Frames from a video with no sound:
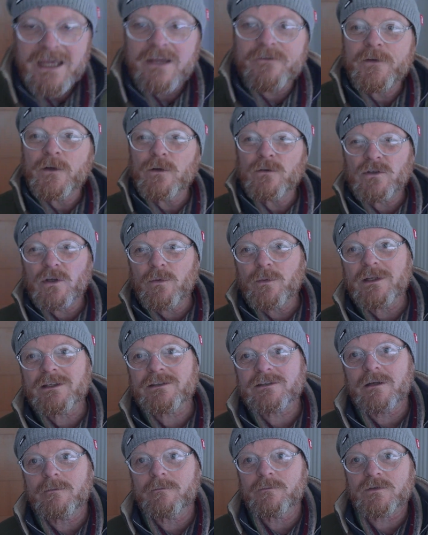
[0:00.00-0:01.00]
If you're doing
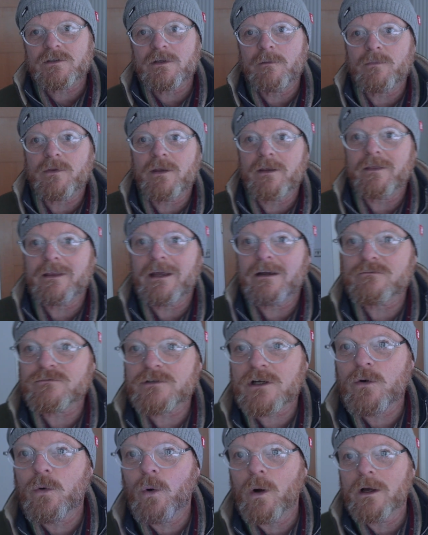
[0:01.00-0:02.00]
something that
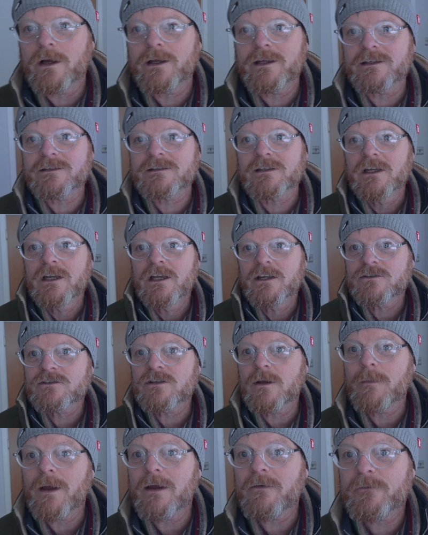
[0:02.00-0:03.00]
requires
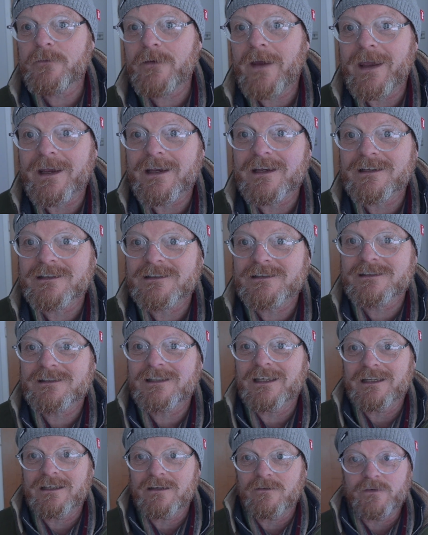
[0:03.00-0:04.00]
some effects
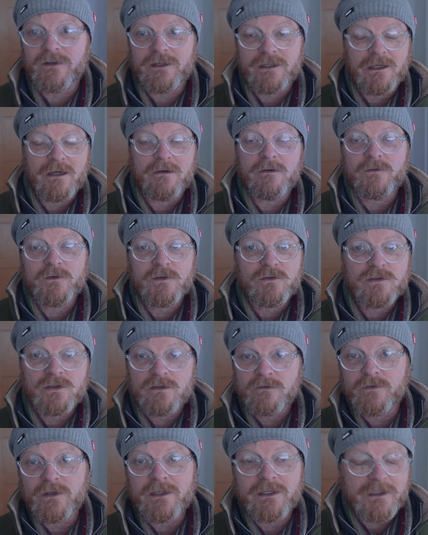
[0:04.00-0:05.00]
in a video, if you
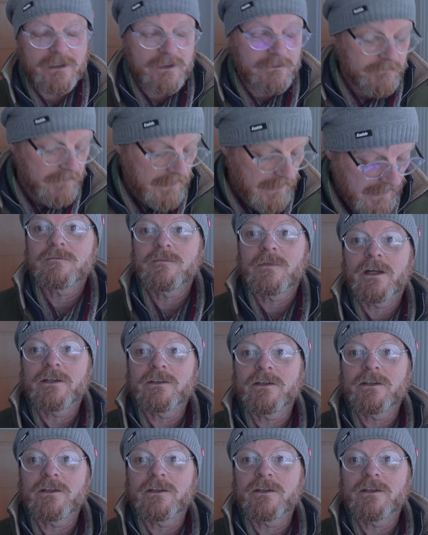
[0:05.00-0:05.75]
shoot video, and